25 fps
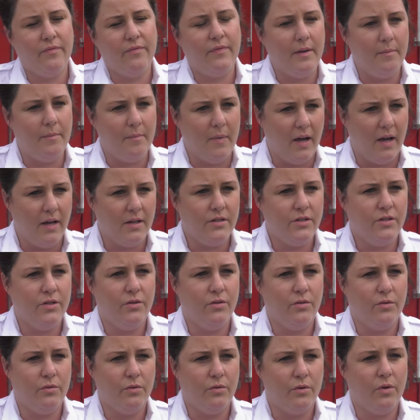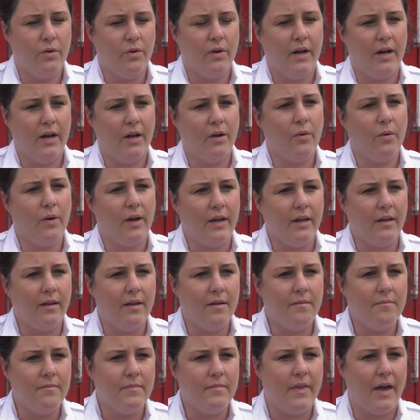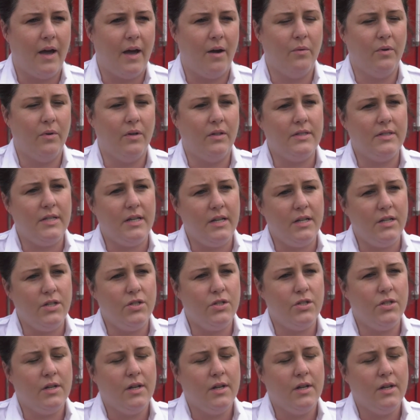FEMA to create a curriculum that will teach